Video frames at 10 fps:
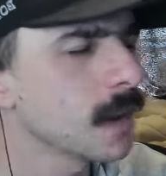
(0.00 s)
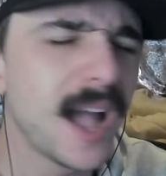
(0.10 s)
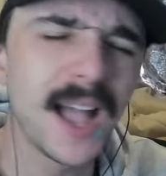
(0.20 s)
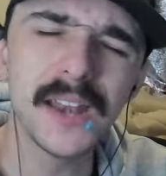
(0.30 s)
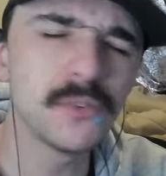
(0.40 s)

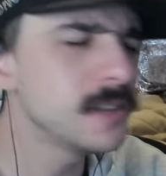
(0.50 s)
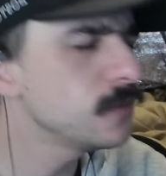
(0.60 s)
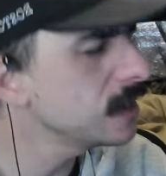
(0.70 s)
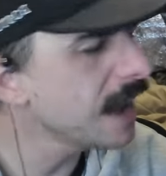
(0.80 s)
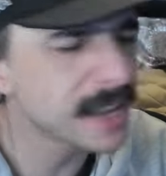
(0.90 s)
I don't
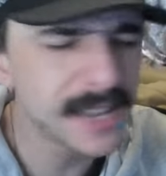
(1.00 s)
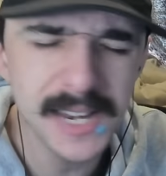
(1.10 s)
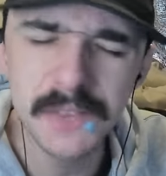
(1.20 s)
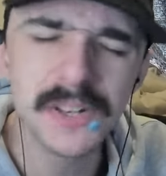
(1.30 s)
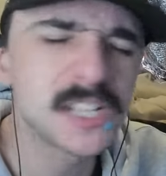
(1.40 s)
even, I can't
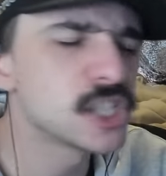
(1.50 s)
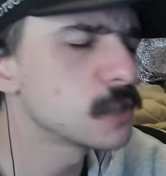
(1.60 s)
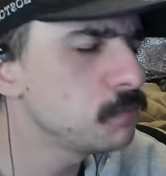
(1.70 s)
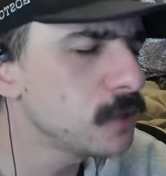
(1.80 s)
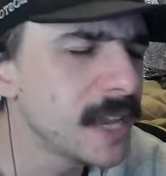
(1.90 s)
even
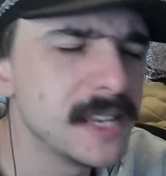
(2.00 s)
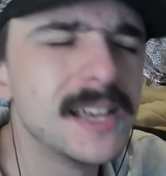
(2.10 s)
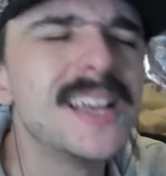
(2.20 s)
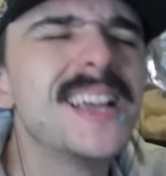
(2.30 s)
explain